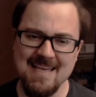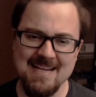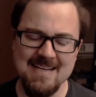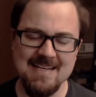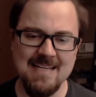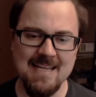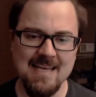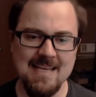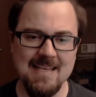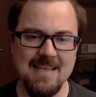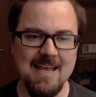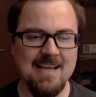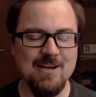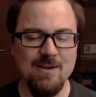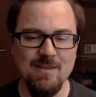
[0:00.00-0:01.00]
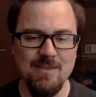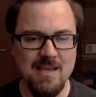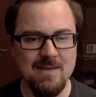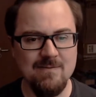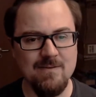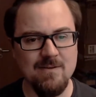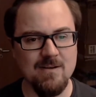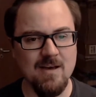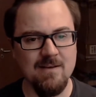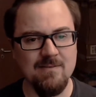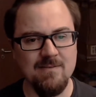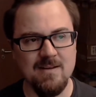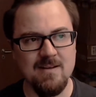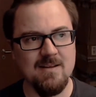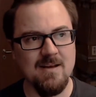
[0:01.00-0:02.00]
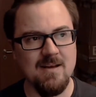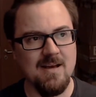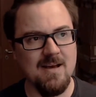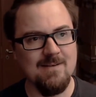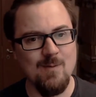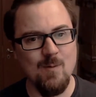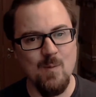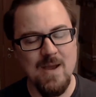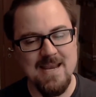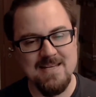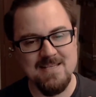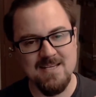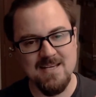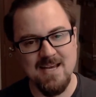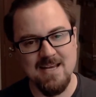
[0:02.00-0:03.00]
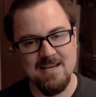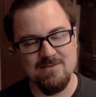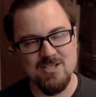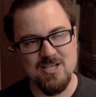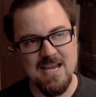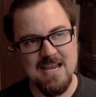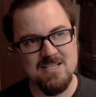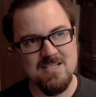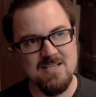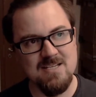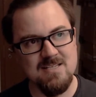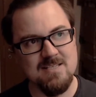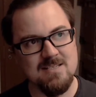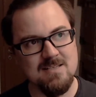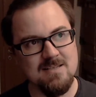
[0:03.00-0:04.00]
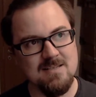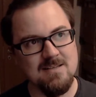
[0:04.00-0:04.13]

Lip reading: I couldn't think of a way to kind of change it,